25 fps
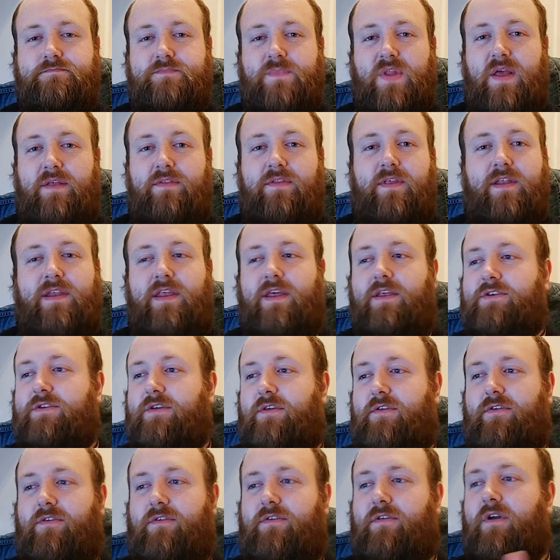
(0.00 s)
And then he
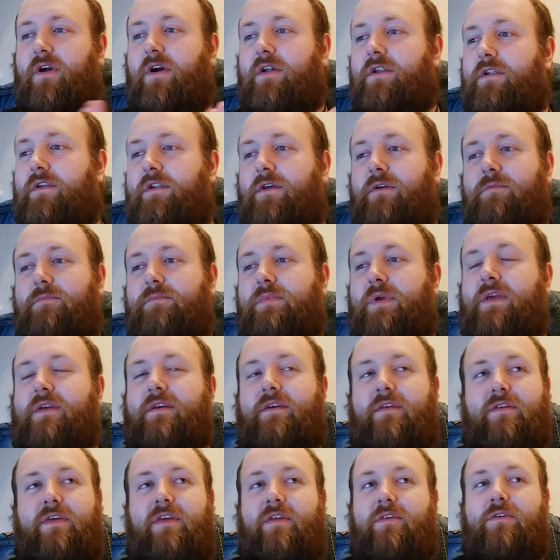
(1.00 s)
just, I don't know,
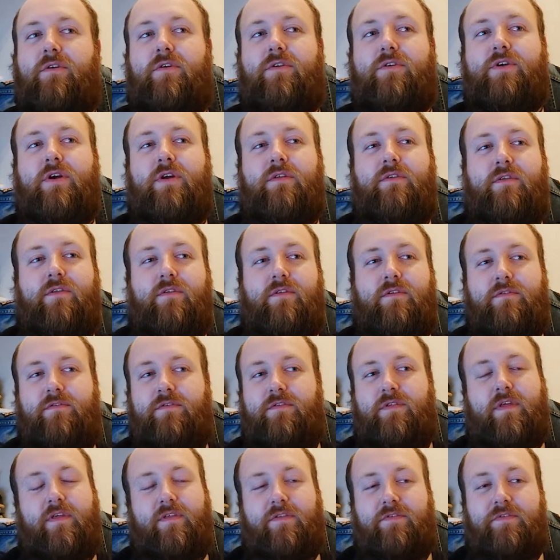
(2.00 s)
because he's got
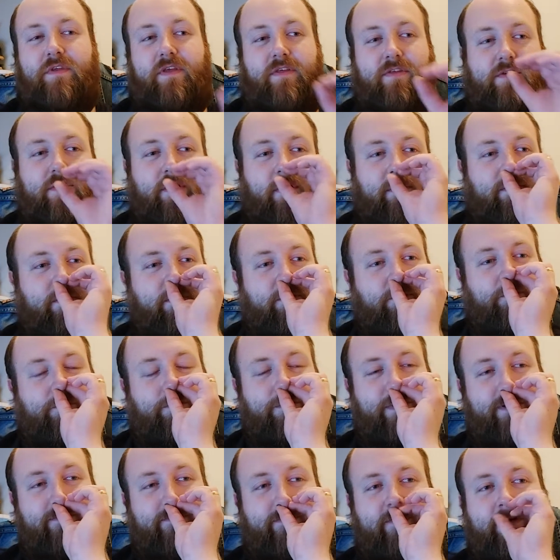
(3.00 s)
there's guns or
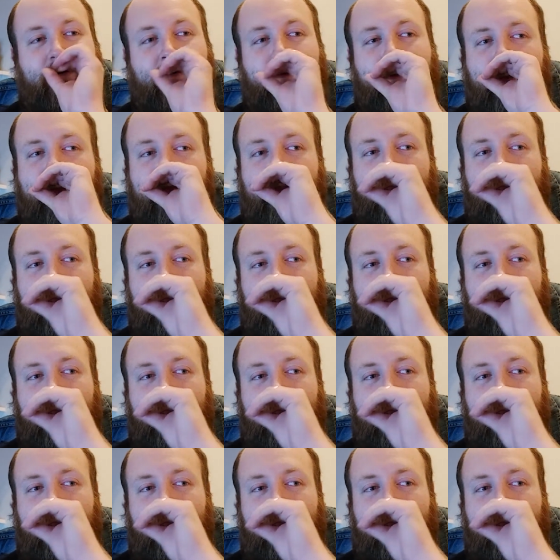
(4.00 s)
whatever.